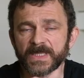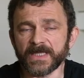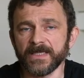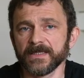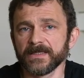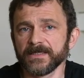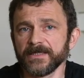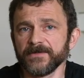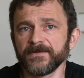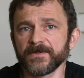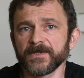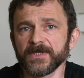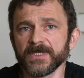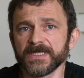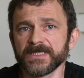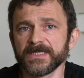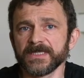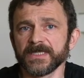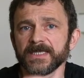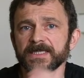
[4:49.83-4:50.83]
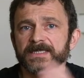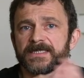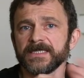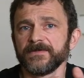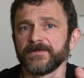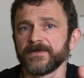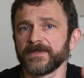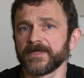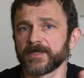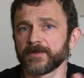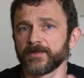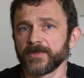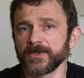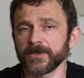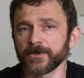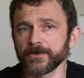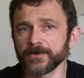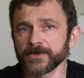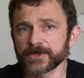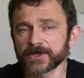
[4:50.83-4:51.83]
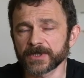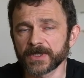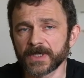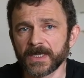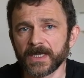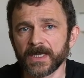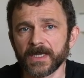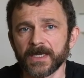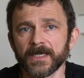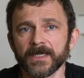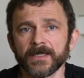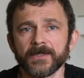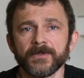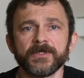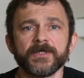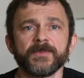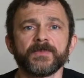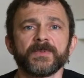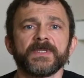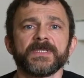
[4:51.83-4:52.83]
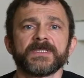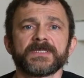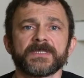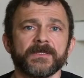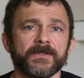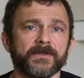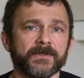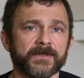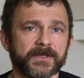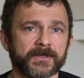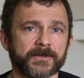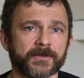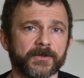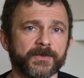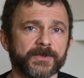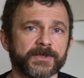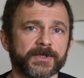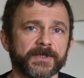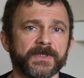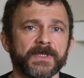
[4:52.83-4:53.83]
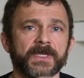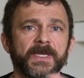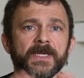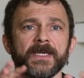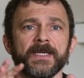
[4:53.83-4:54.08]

The phrase as if in reproach could replace a longer option,